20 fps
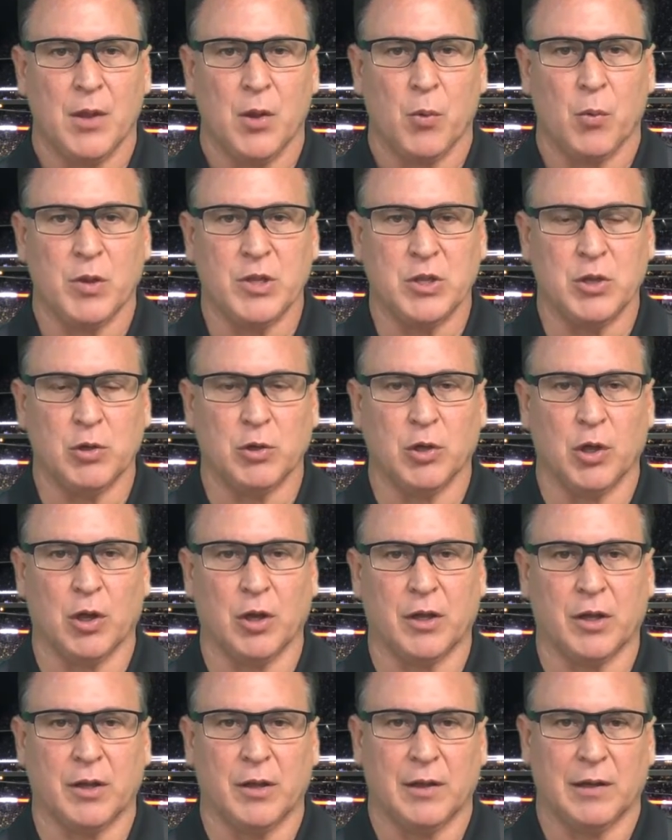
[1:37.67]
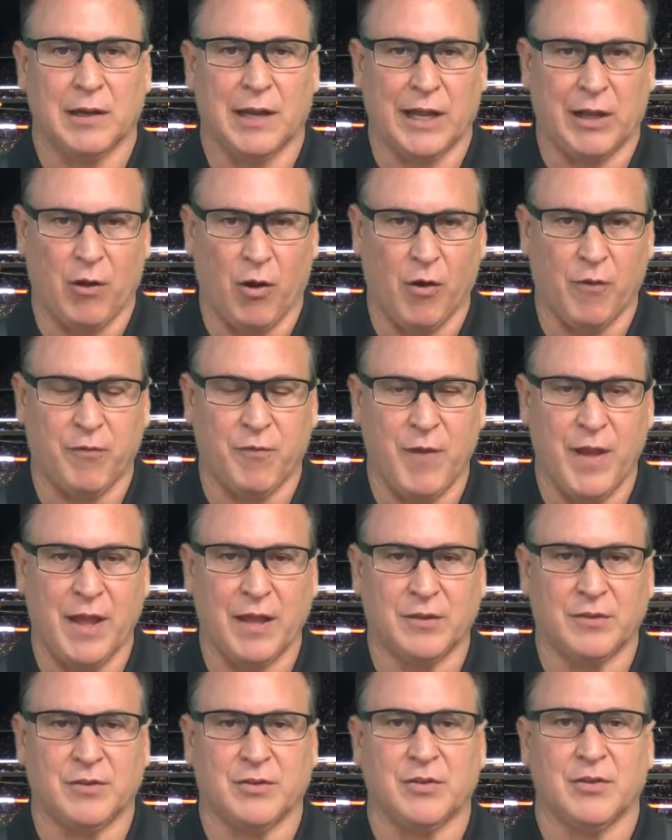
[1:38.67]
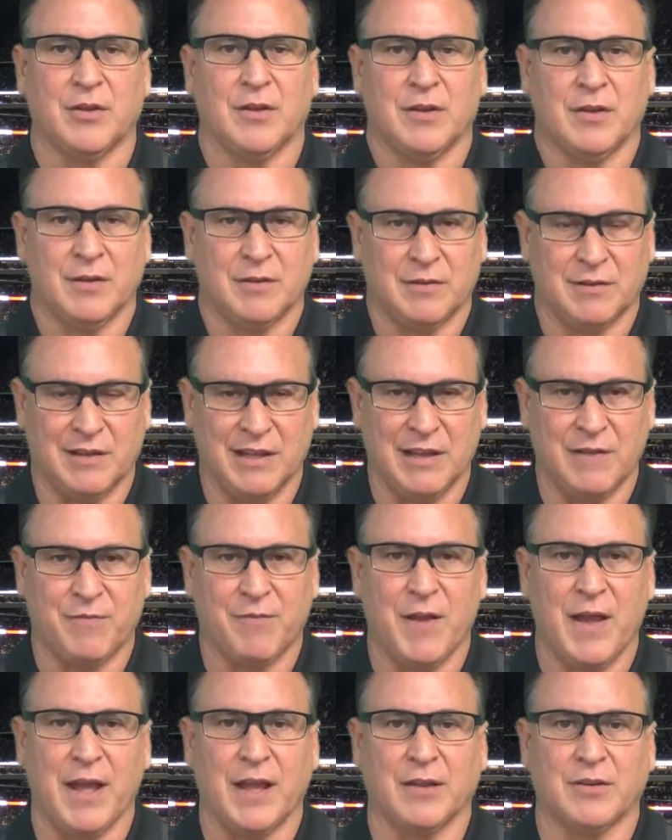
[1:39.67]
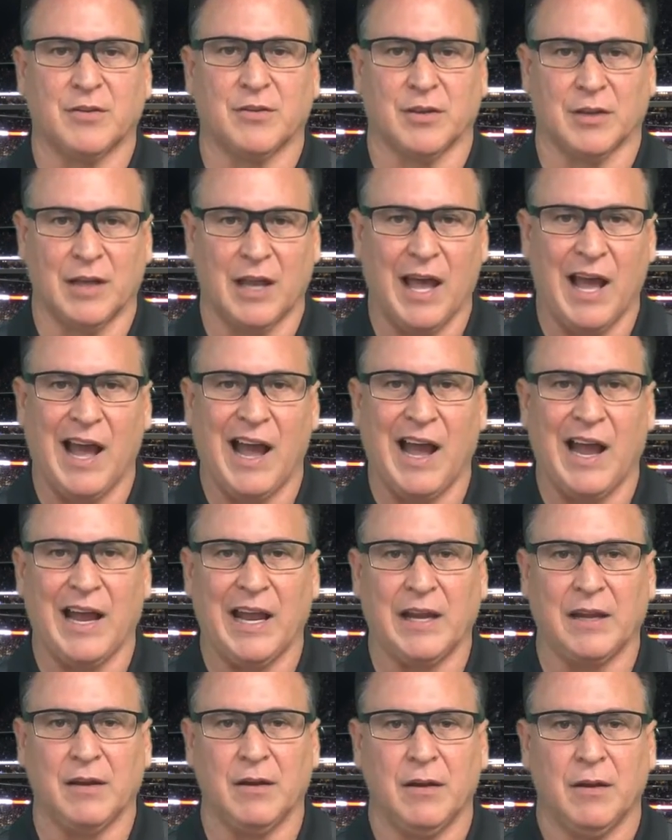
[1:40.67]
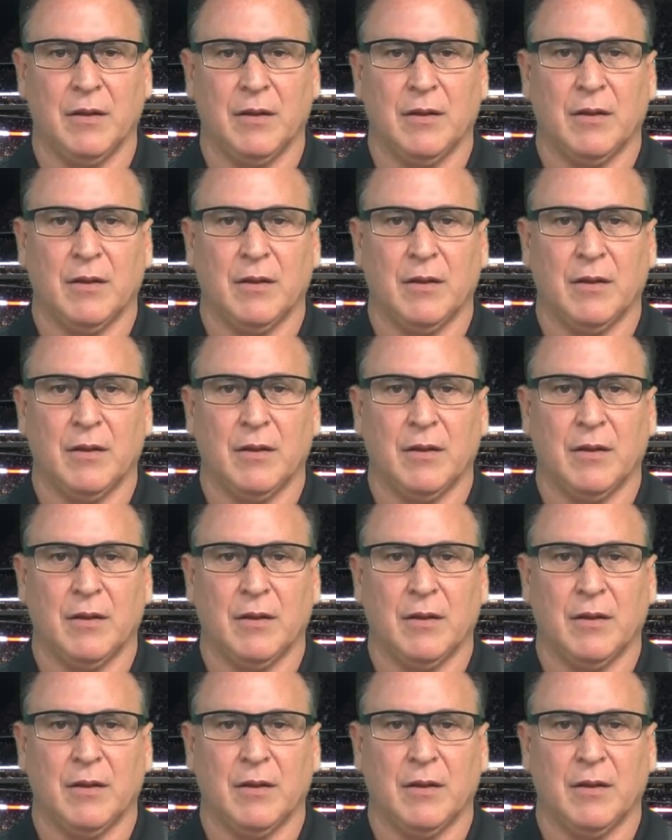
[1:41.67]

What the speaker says: when you look like offense, defense, line,